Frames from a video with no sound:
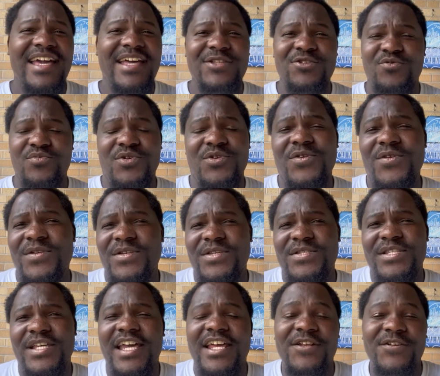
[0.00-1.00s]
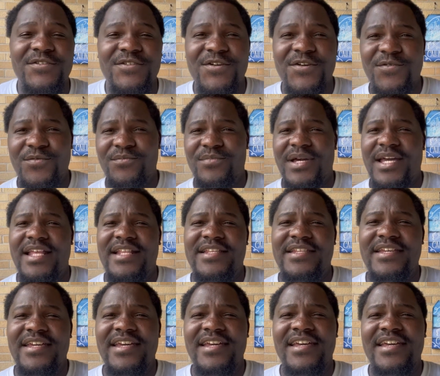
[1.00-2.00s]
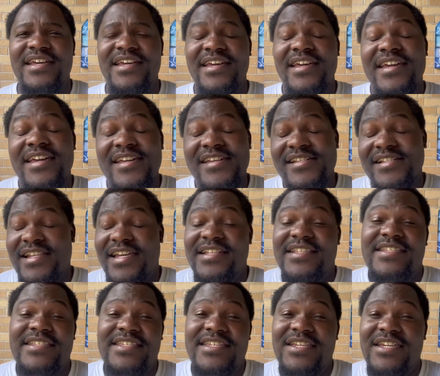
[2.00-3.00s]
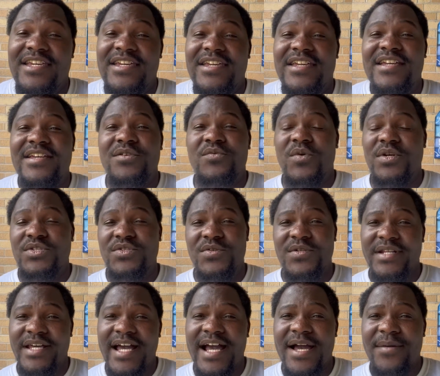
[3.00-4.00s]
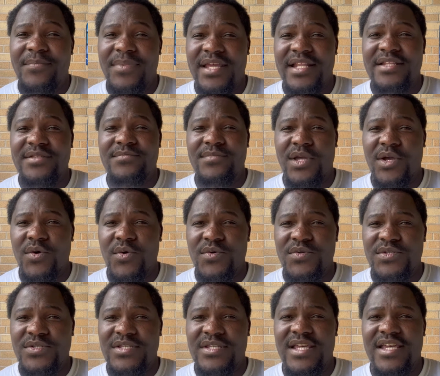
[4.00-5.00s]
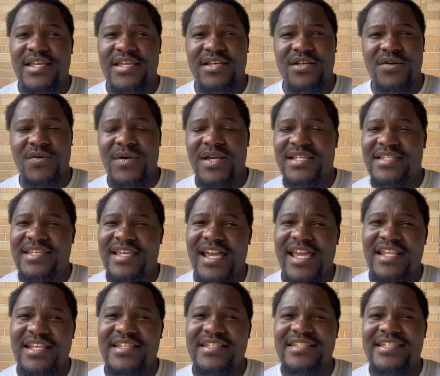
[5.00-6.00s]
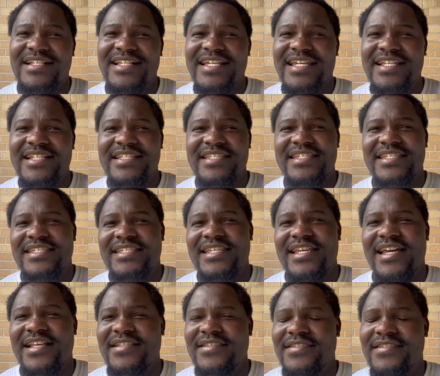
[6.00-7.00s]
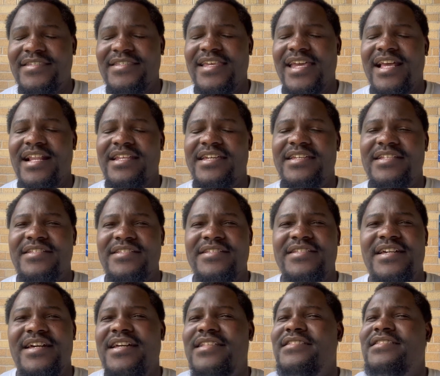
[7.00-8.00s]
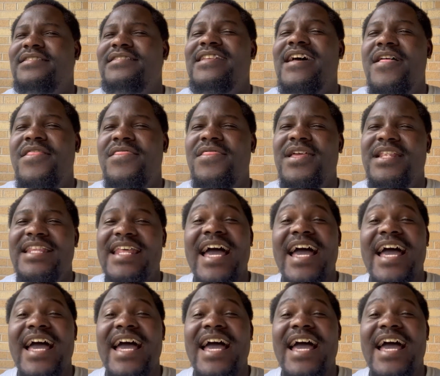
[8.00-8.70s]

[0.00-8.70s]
to be honest, I don't know, but let's see what's gonna happen because we are signing De Ligt and Sterling and Nathan